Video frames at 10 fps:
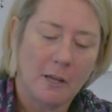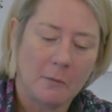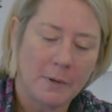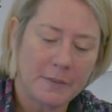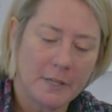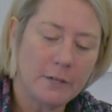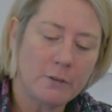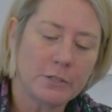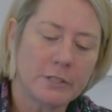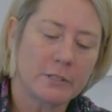but then you
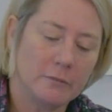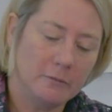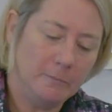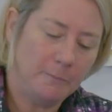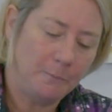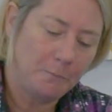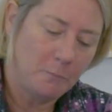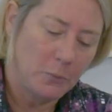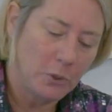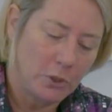just
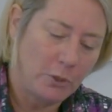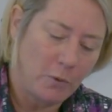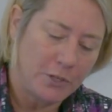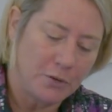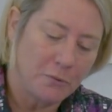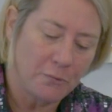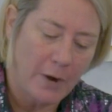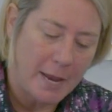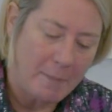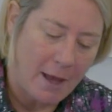put glue on your
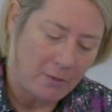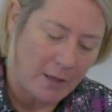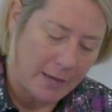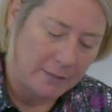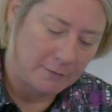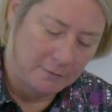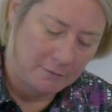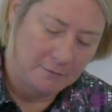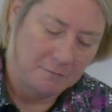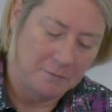frame outline.
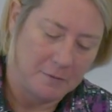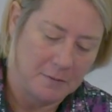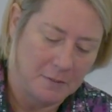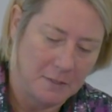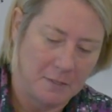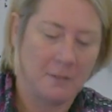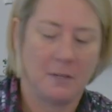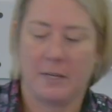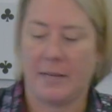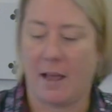
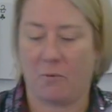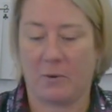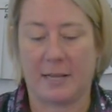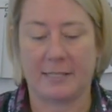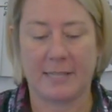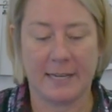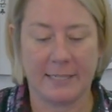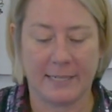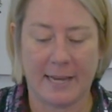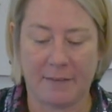Now, when I said it
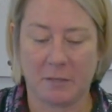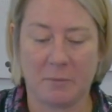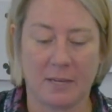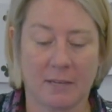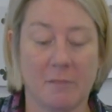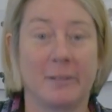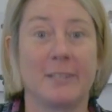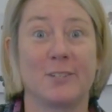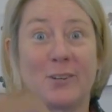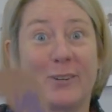didn't have to be a complete
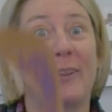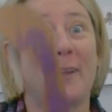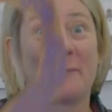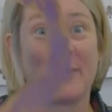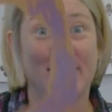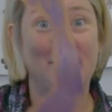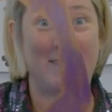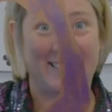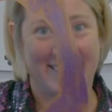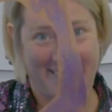circle, I really
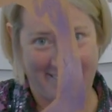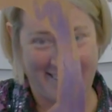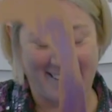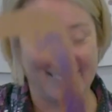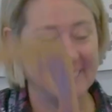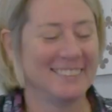meant it, okay?